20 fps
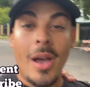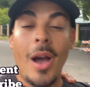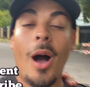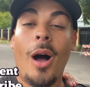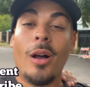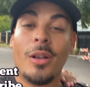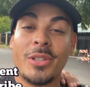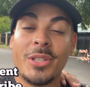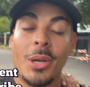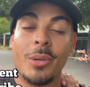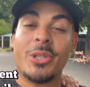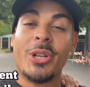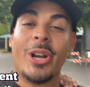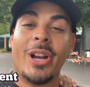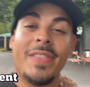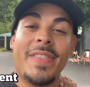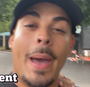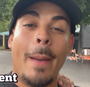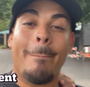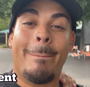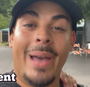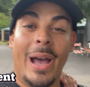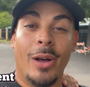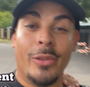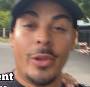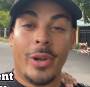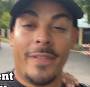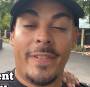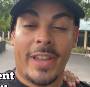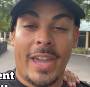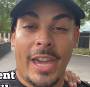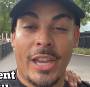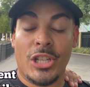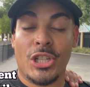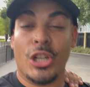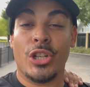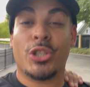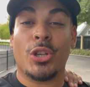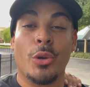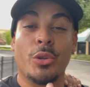Also, turn on that bell
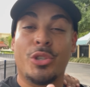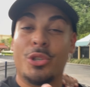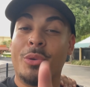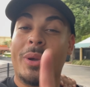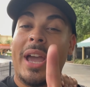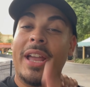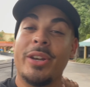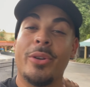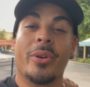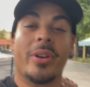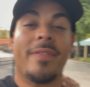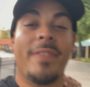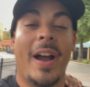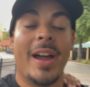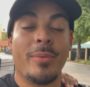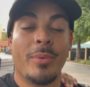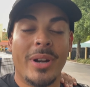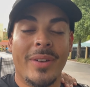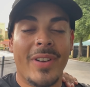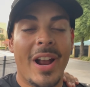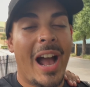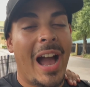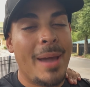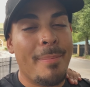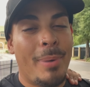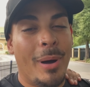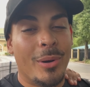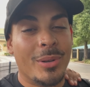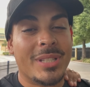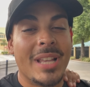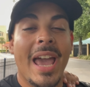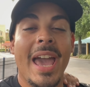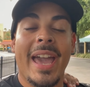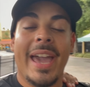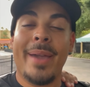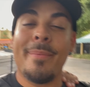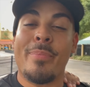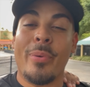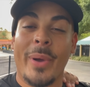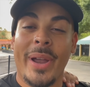notification so you get notified whenever I post
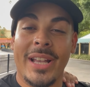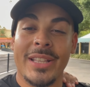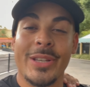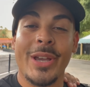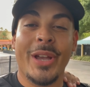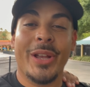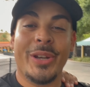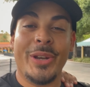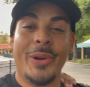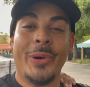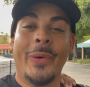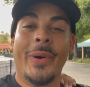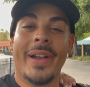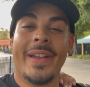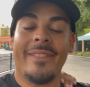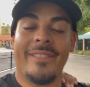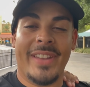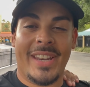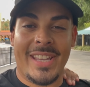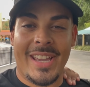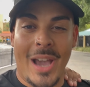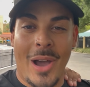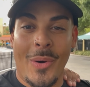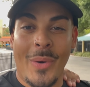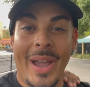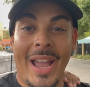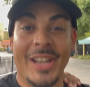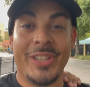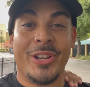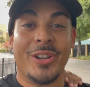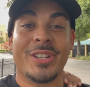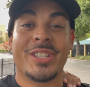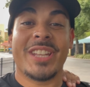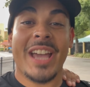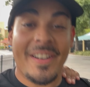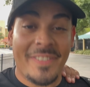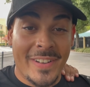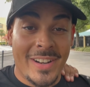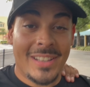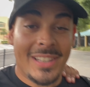a brand new video. And you're
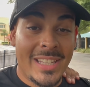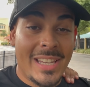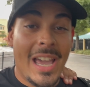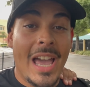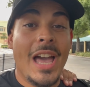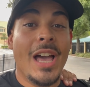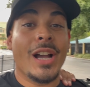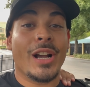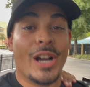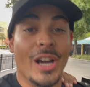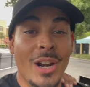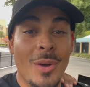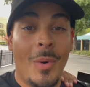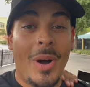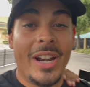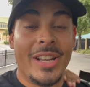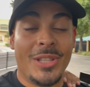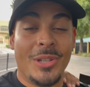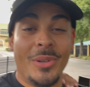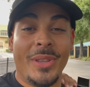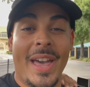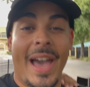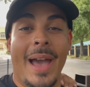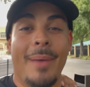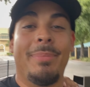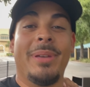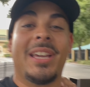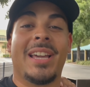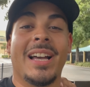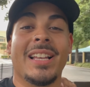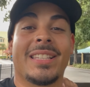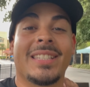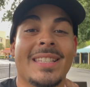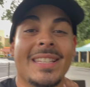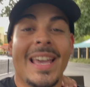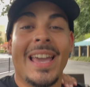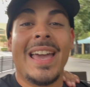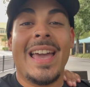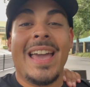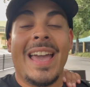definitely gonna wanna do that because
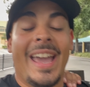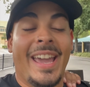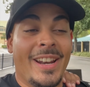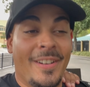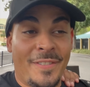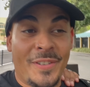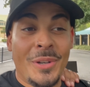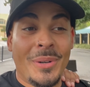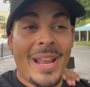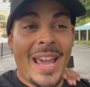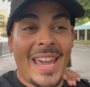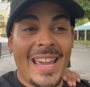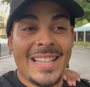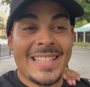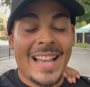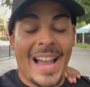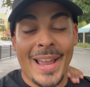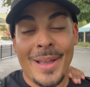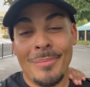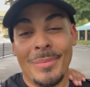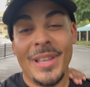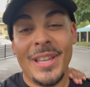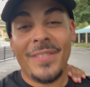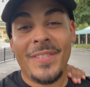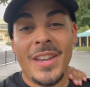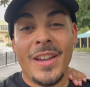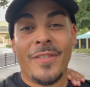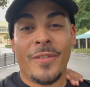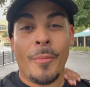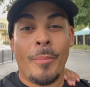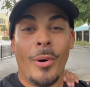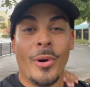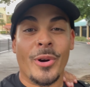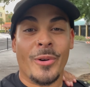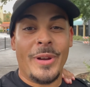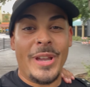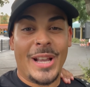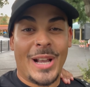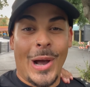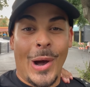in a few days, I am leaving for Puerto
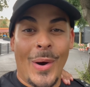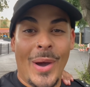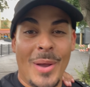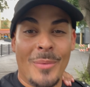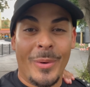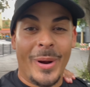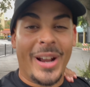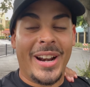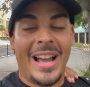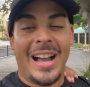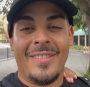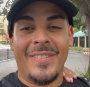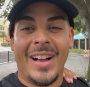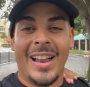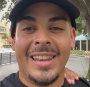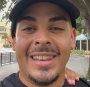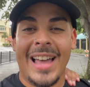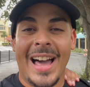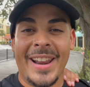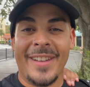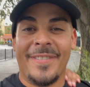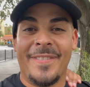Rico and we're gonna have a lot of